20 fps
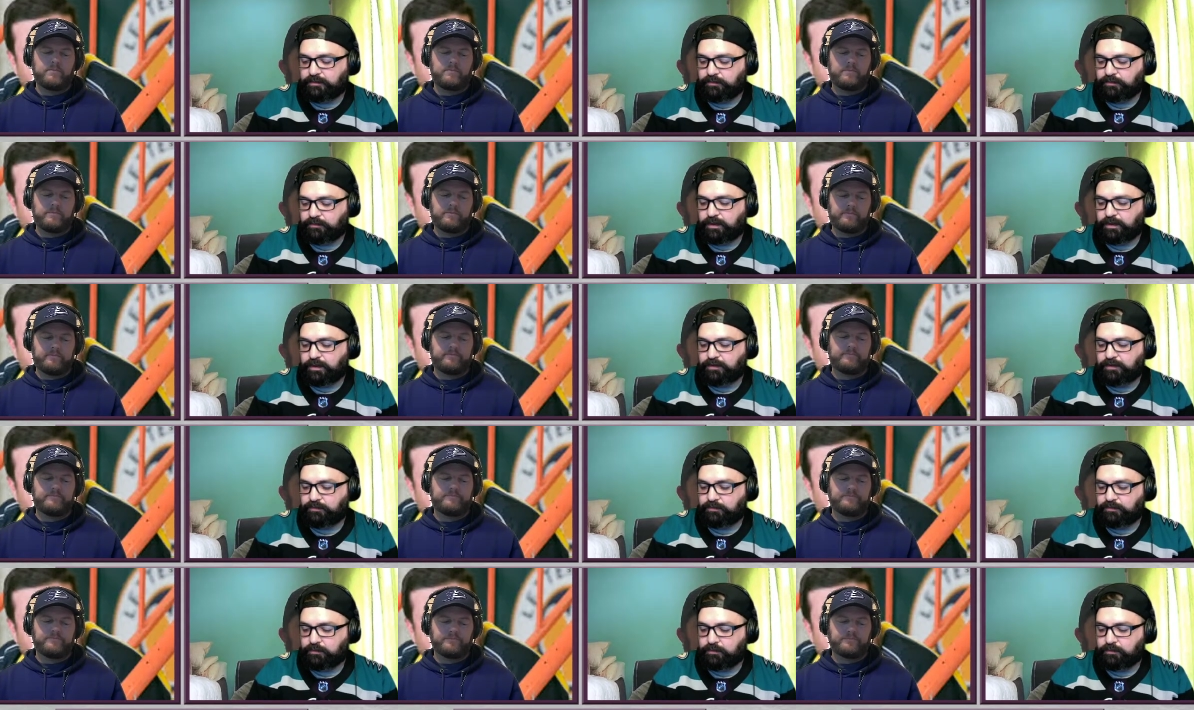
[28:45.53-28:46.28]
Speaker 1: Uh,
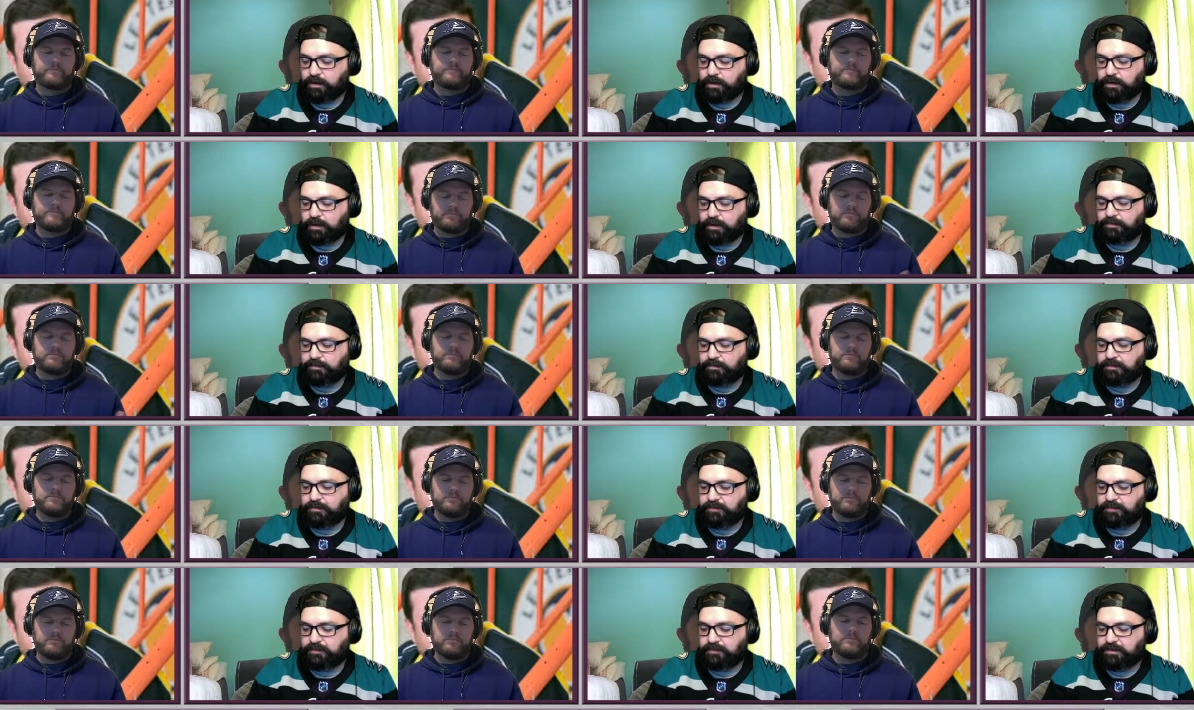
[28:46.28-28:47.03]
then they have the Kings
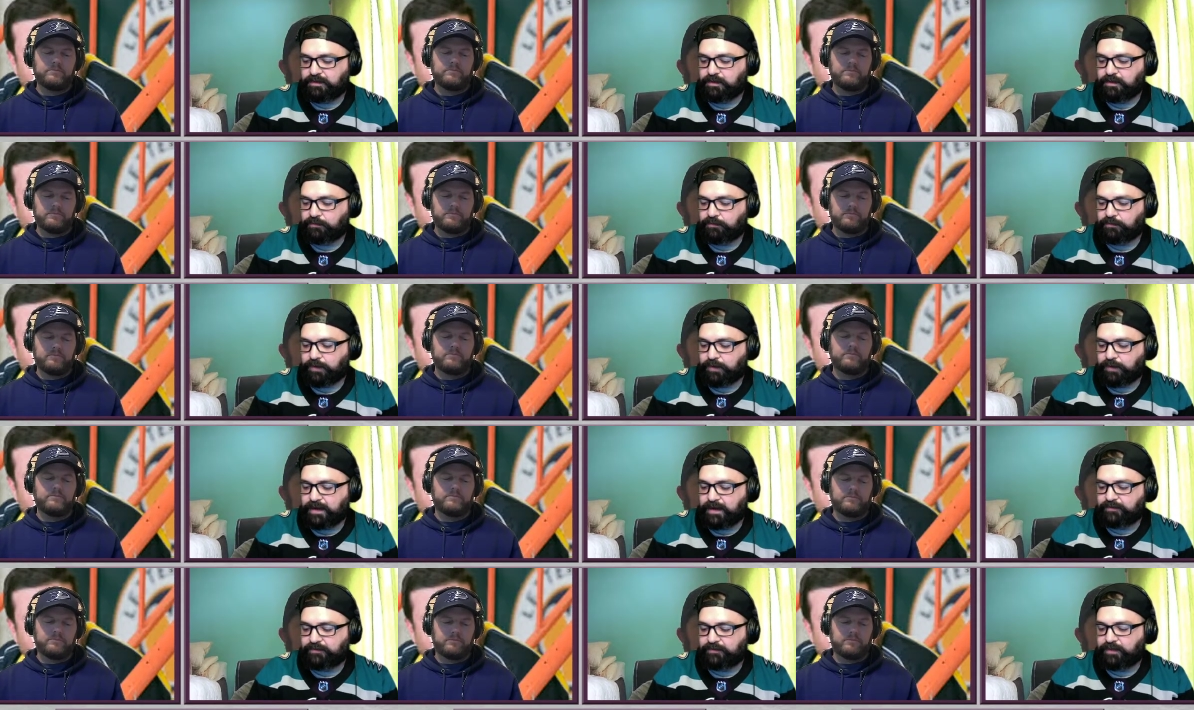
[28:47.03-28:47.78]
Friday and Saturday
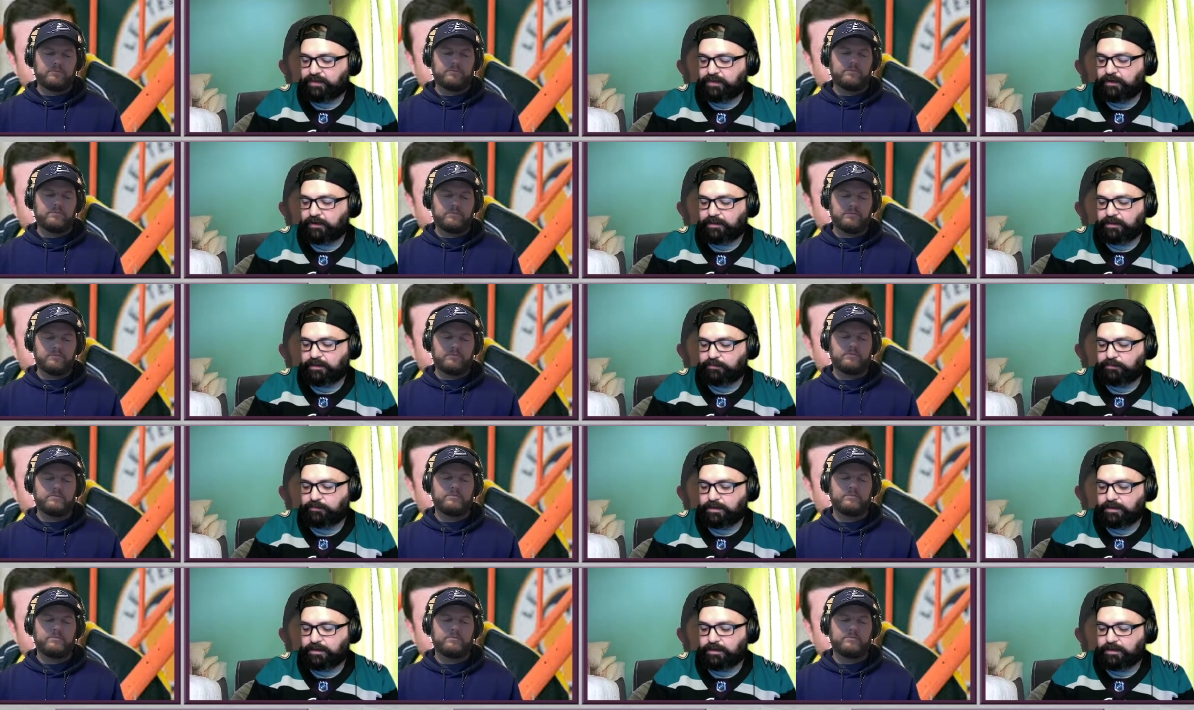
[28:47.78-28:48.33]
this weekend,